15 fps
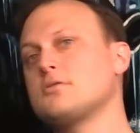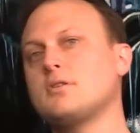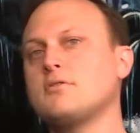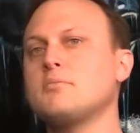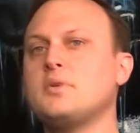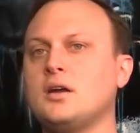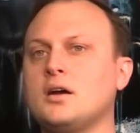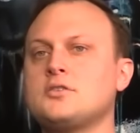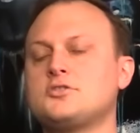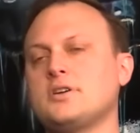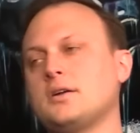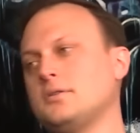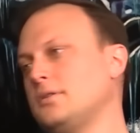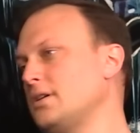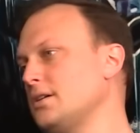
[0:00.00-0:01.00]
even beyond
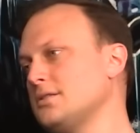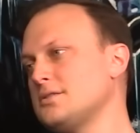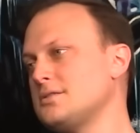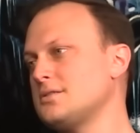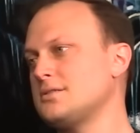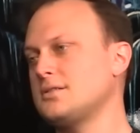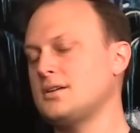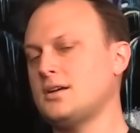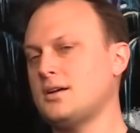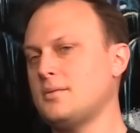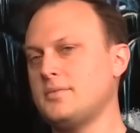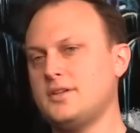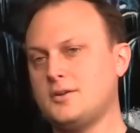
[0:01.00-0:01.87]
Shadowlands,